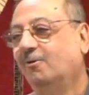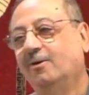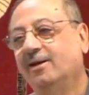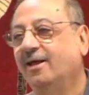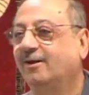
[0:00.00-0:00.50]

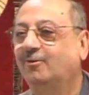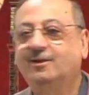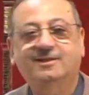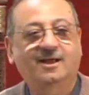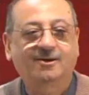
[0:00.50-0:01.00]
Kulna,
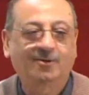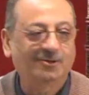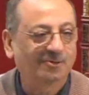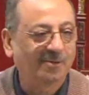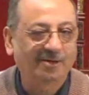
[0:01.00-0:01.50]
kulta,
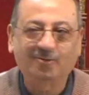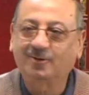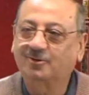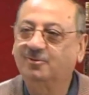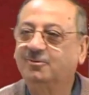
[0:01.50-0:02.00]
kultuma,
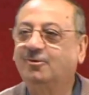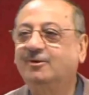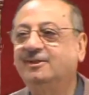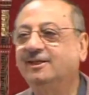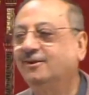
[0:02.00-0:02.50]
kultum,
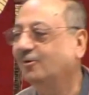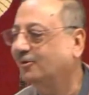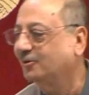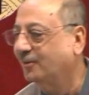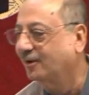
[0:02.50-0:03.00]
kulti,
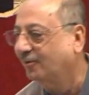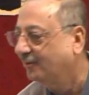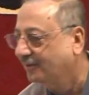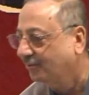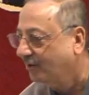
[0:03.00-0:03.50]
kultuma,
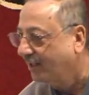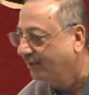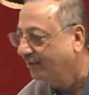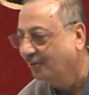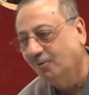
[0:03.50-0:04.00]
kultuna,
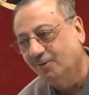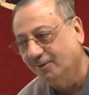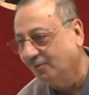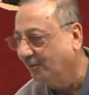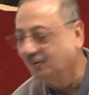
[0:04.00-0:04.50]

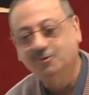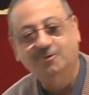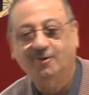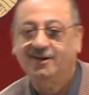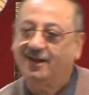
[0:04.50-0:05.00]
kultu,
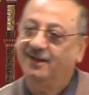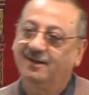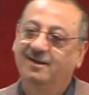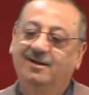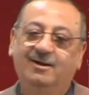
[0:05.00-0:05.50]
kulna.
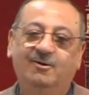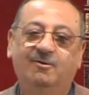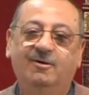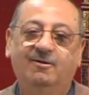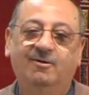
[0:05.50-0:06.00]

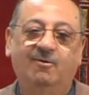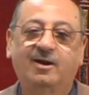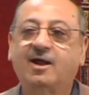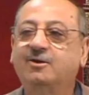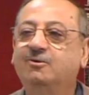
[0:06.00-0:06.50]
What
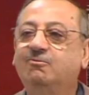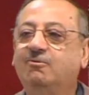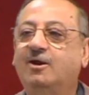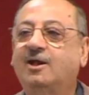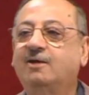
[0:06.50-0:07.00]

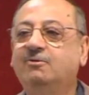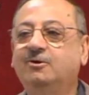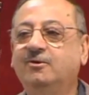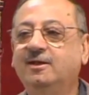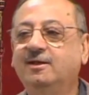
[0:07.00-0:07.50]
are we
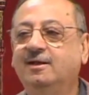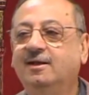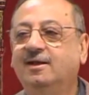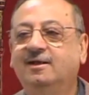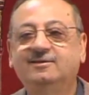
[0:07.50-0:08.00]
doing?
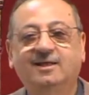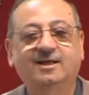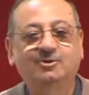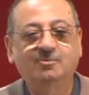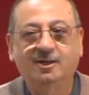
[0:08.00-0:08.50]

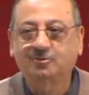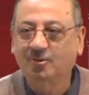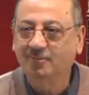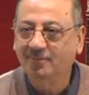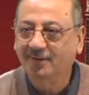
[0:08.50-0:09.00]
Ta
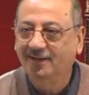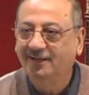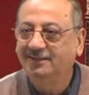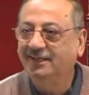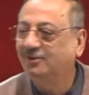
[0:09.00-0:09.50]
tumatum,
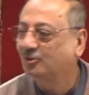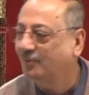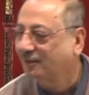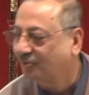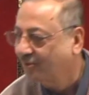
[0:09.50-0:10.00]
ti
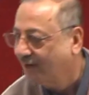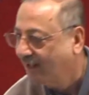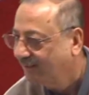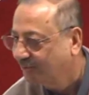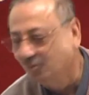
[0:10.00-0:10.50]

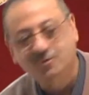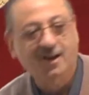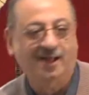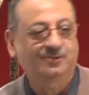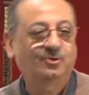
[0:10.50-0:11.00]
tumatunna,
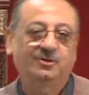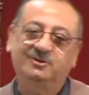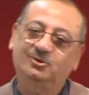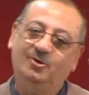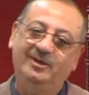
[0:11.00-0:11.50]
tuna.
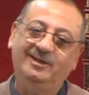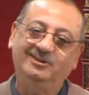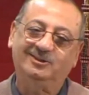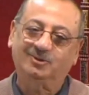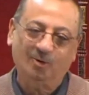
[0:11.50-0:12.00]
So
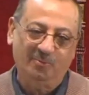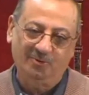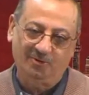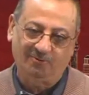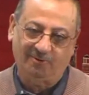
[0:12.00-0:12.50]
easy, so
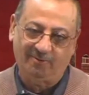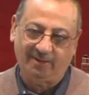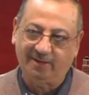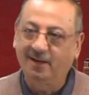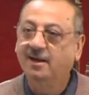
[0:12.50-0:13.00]
beautiful,
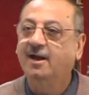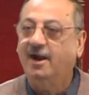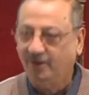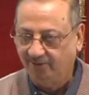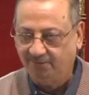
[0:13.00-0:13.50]
brother.
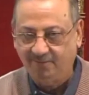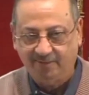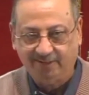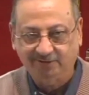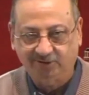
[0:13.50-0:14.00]
Are you with me,
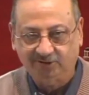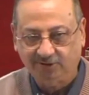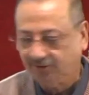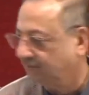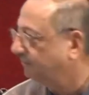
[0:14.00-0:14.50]
brothers and
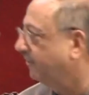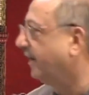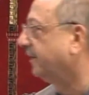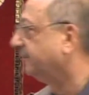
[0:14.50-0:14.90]
sisters? Fine.